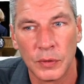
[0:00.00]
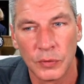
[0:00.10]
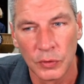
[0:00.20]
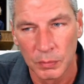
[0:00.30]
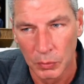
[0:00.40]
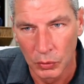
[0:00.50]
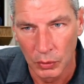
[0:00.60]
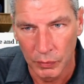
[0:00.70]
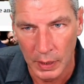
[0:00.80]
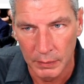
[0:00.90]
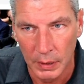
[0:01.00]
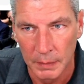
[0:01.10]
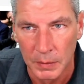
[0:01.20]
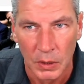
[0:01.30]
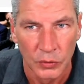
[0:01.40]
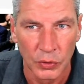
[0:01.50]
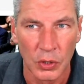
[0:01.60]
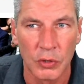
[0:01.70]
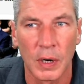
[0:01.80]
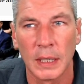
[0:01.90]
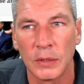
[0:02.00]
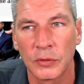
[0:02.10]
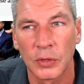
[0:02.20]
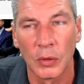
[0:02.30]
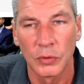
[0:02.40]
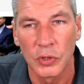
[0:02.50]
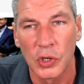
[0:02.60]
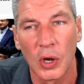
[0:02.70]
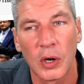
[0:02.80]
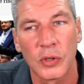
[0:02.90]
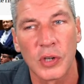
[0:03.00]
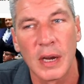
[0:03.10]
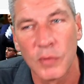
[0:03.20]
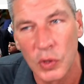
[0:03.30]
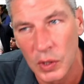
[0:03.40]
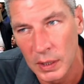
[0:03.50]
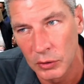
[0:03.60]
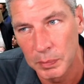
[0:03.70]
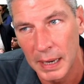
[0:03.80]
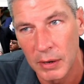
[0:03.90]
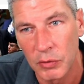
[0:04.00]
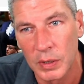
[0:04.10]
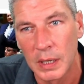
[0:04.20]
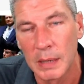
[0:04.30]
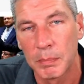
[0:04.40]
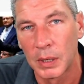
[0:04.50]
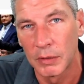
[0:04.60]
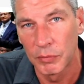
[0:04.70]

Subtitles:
is just more of that, right? So Ukrainians told to charge everything as power grid hit by